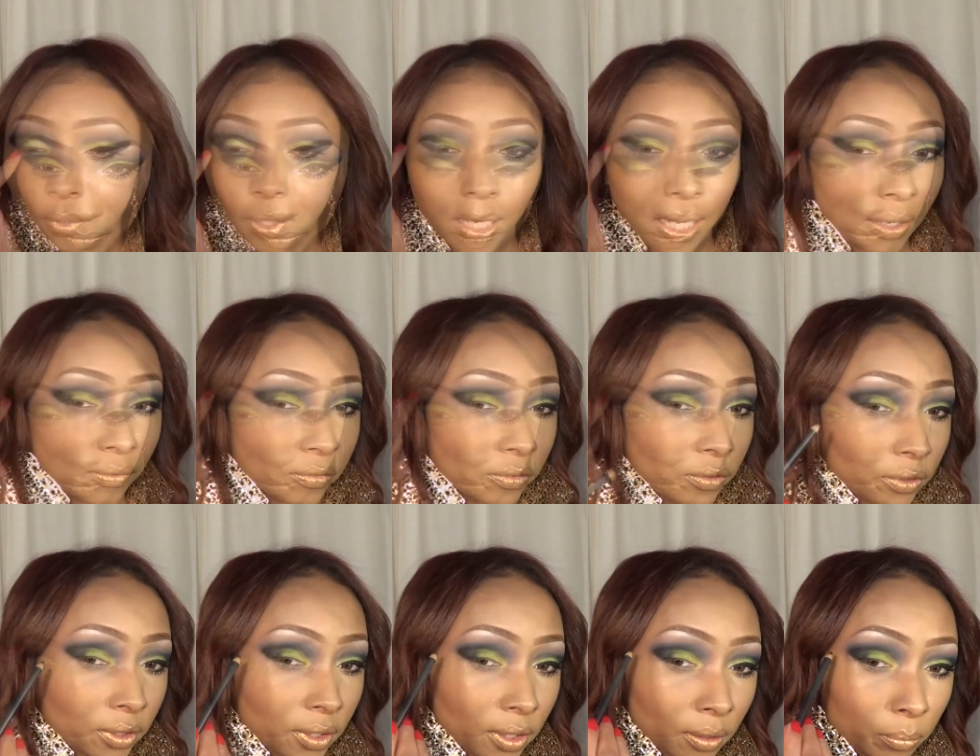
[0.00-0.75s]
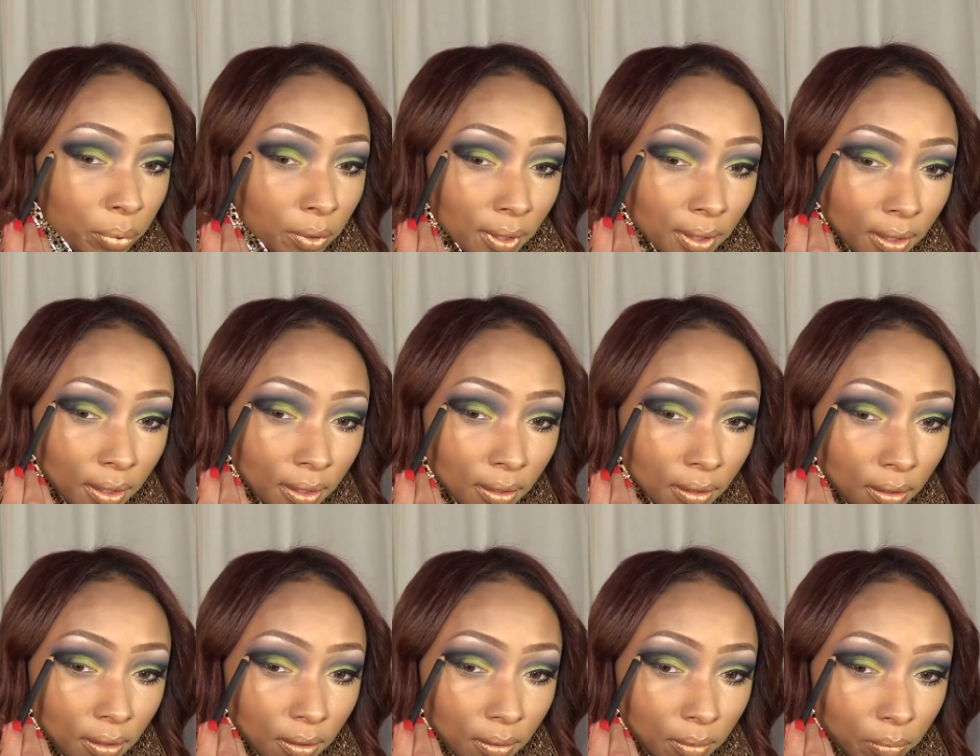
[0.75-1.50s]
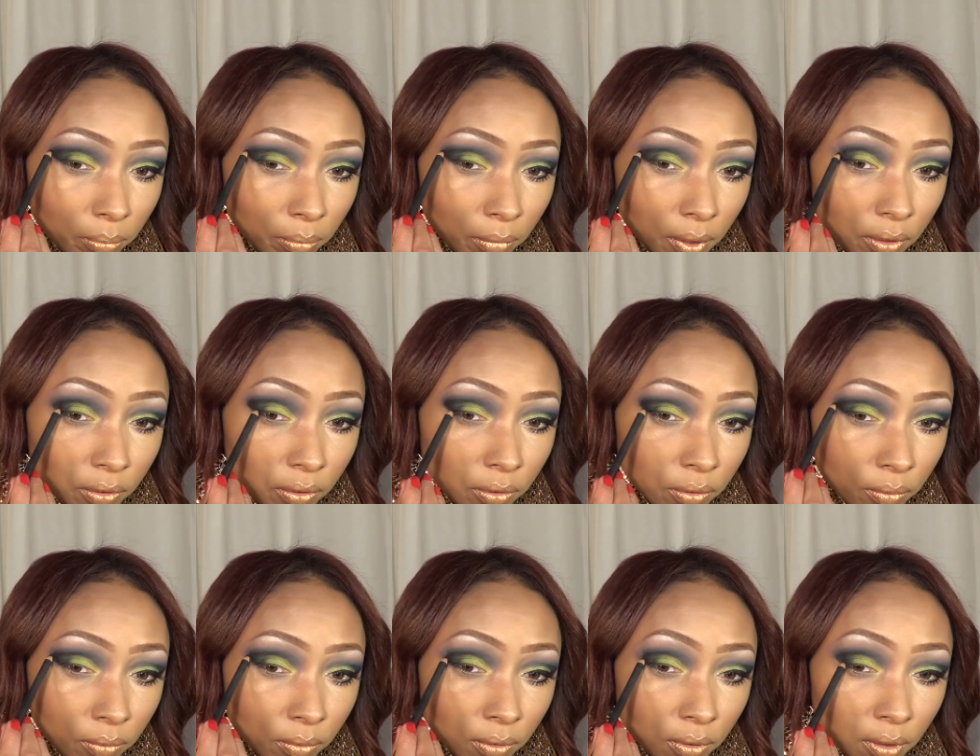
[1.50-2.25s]
After you're done blending, make
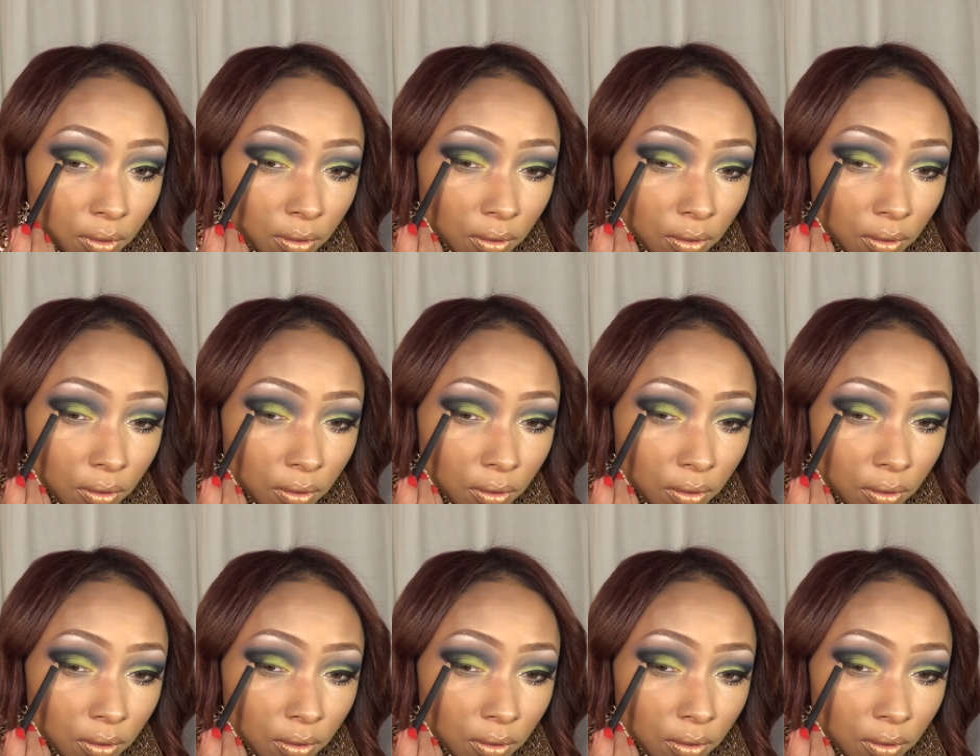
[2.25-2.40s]
sure